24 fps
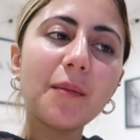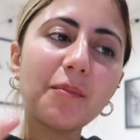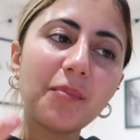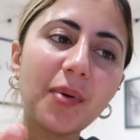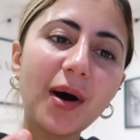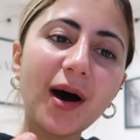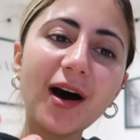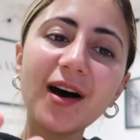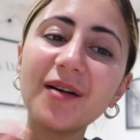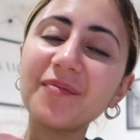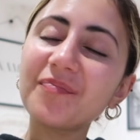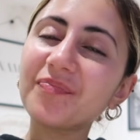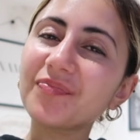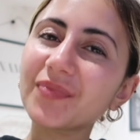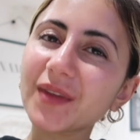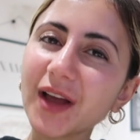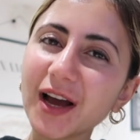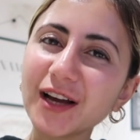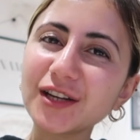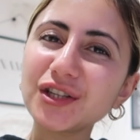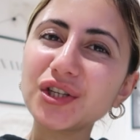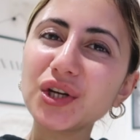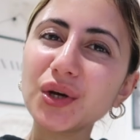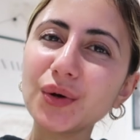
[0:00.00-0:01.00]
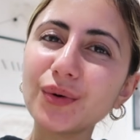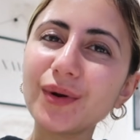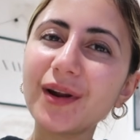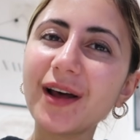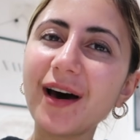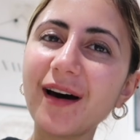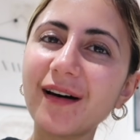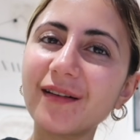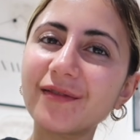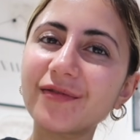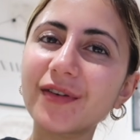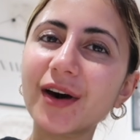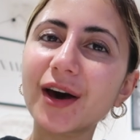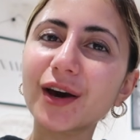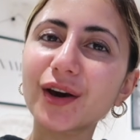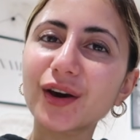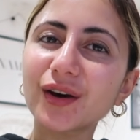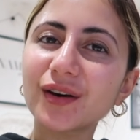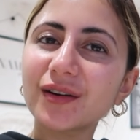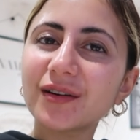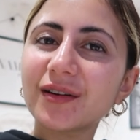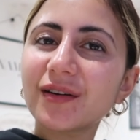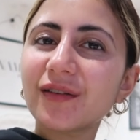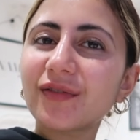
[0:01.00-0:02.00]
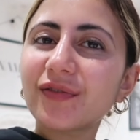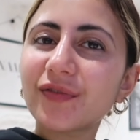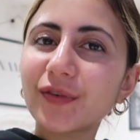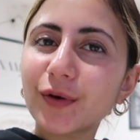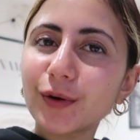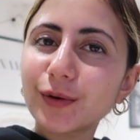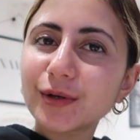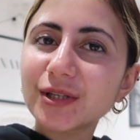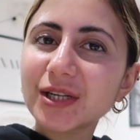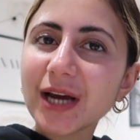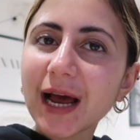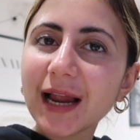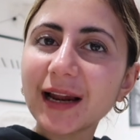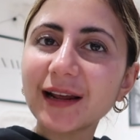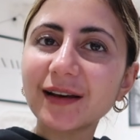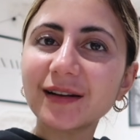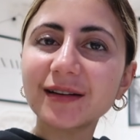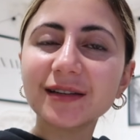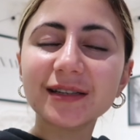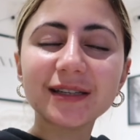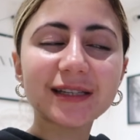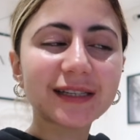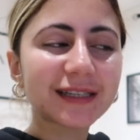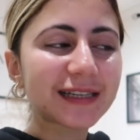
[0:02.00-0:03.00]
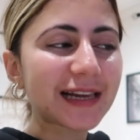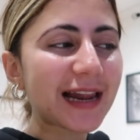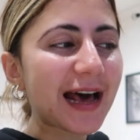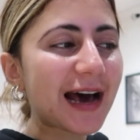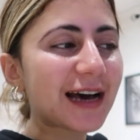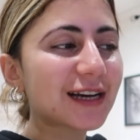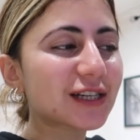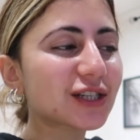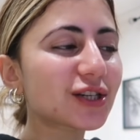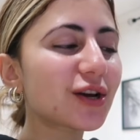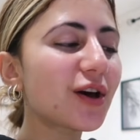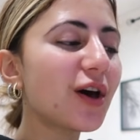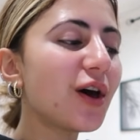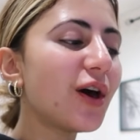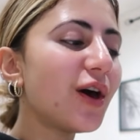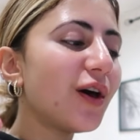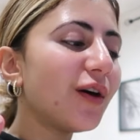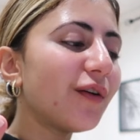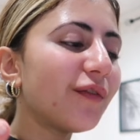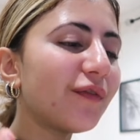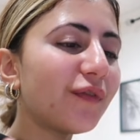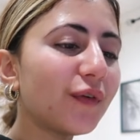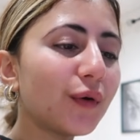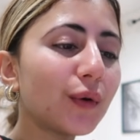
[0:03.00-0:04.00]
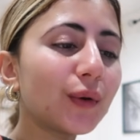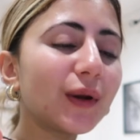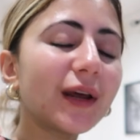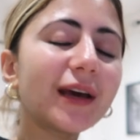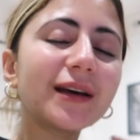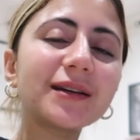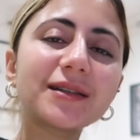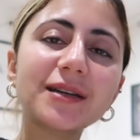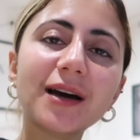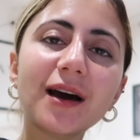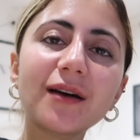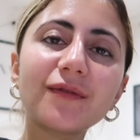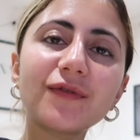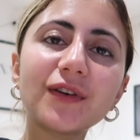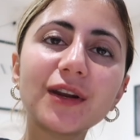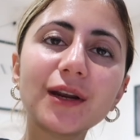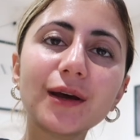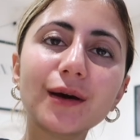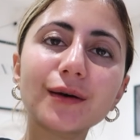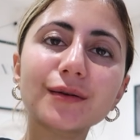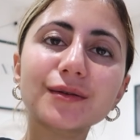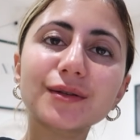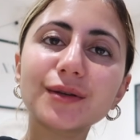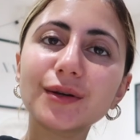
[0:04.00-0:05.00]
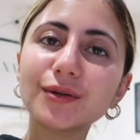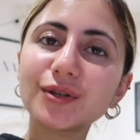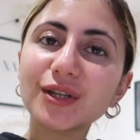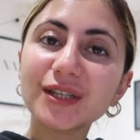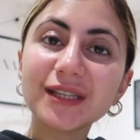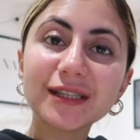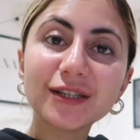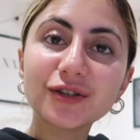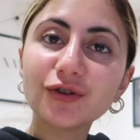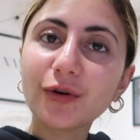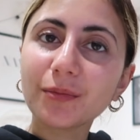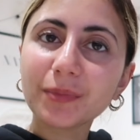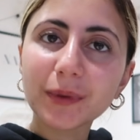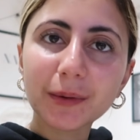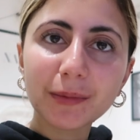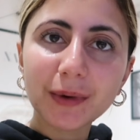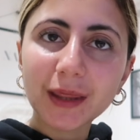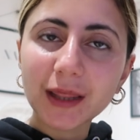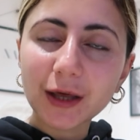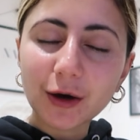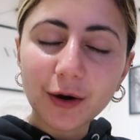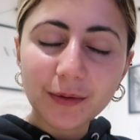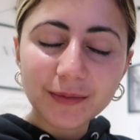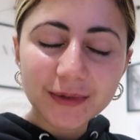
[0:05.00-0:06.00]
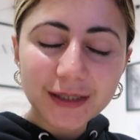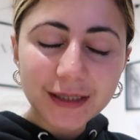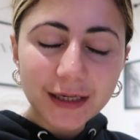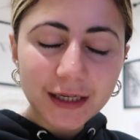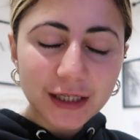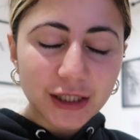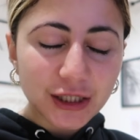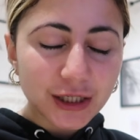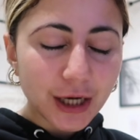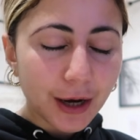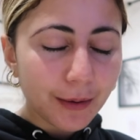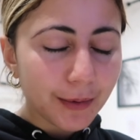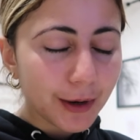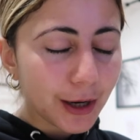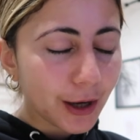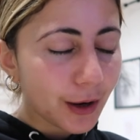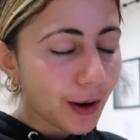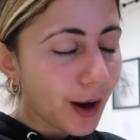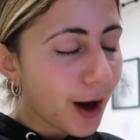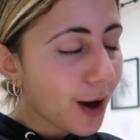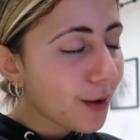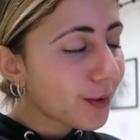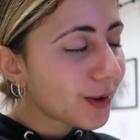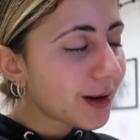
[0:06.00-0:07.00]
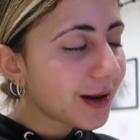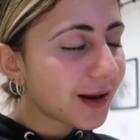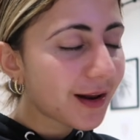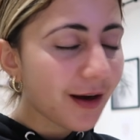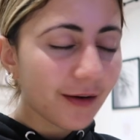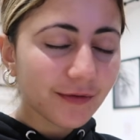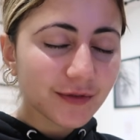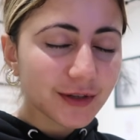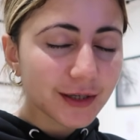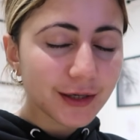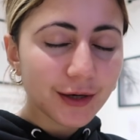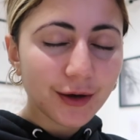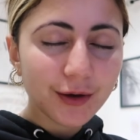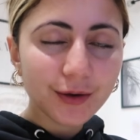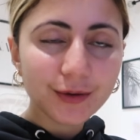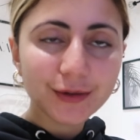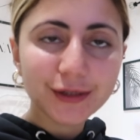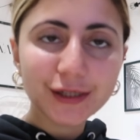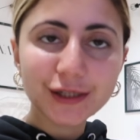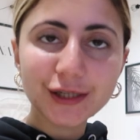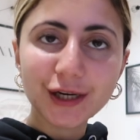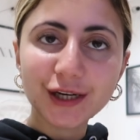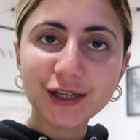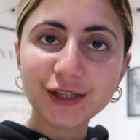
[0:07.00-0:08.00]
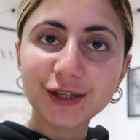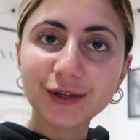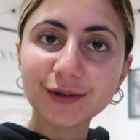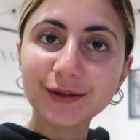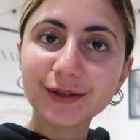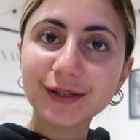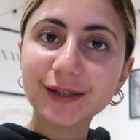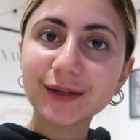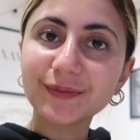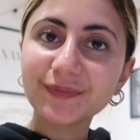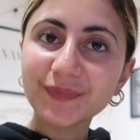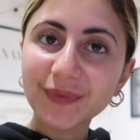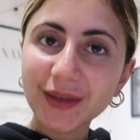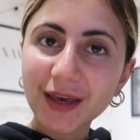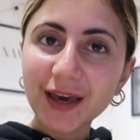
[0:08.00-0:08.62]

But I do love a good food challenge / foodie type video. So just drop them in the comment section down below. I would love to know your suggestions.